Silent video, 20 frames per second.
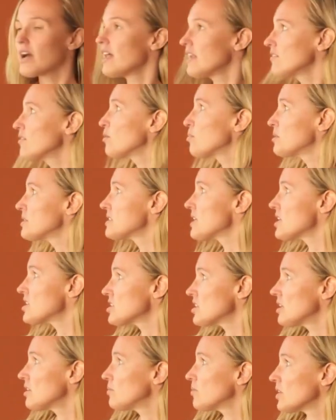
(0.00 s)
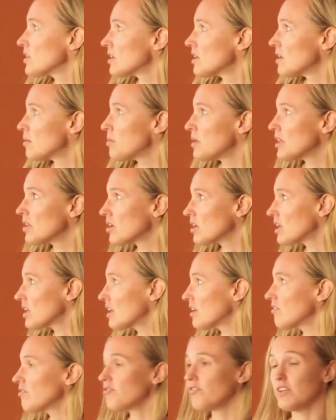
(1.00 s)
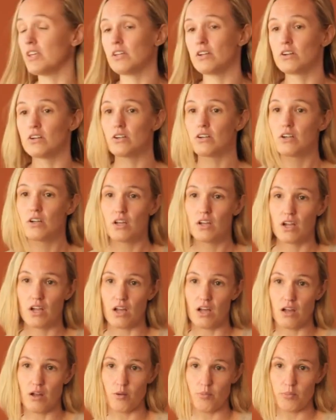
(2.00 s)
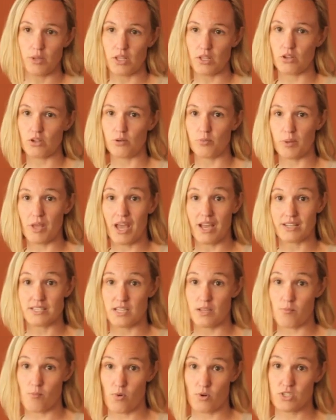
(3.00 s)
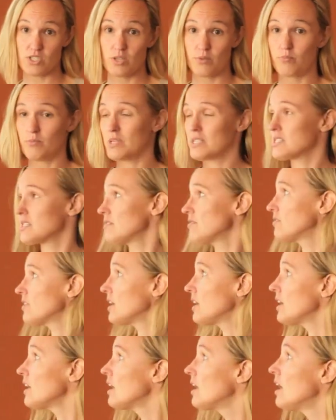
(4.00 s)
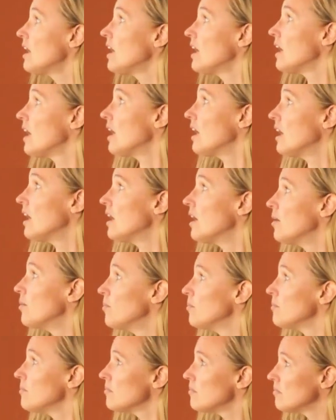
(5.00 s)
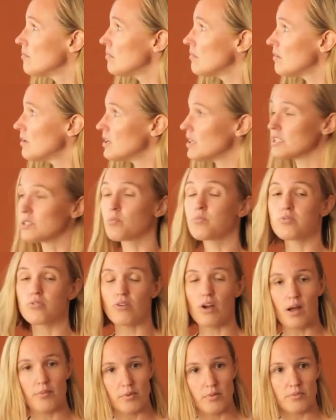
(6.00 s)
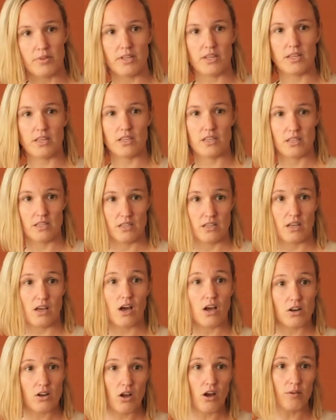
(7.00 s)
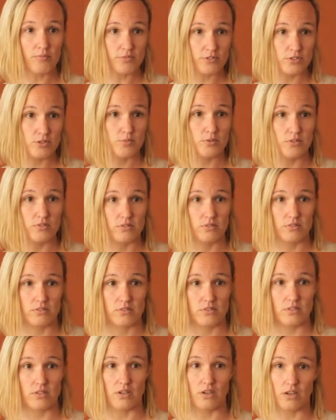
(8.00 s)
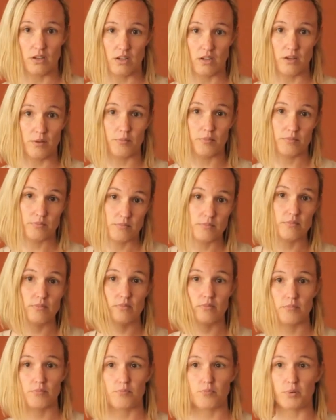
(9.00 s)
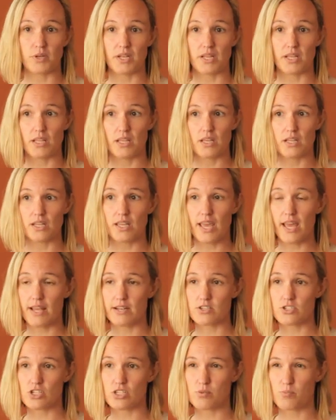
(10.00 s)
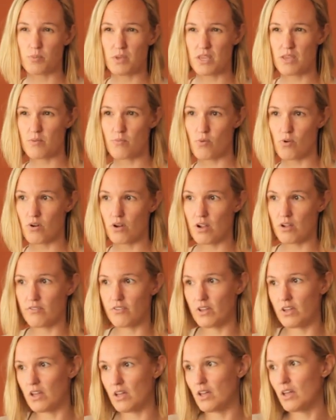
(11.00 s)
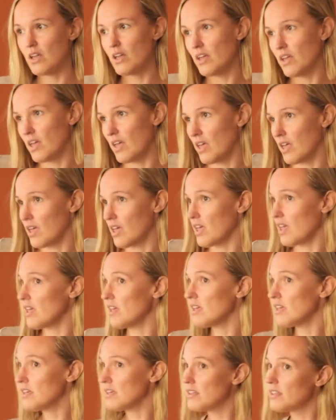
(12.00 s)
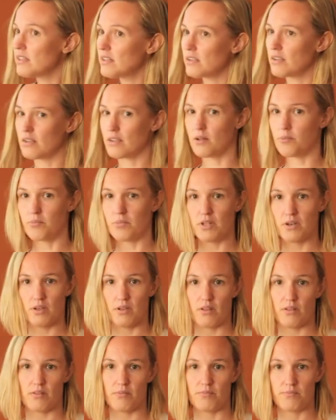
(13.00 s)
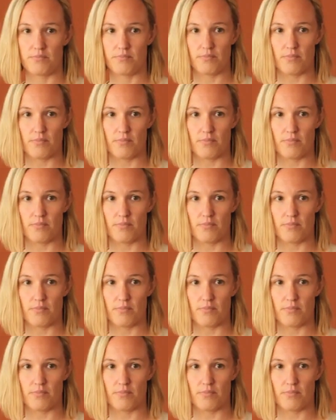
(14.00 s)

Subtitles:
kind of a position, we're going to be looking at fear. It could be acting more submissively. It's probably uncomfortable, but it can just be more of a, hey, I'm gonna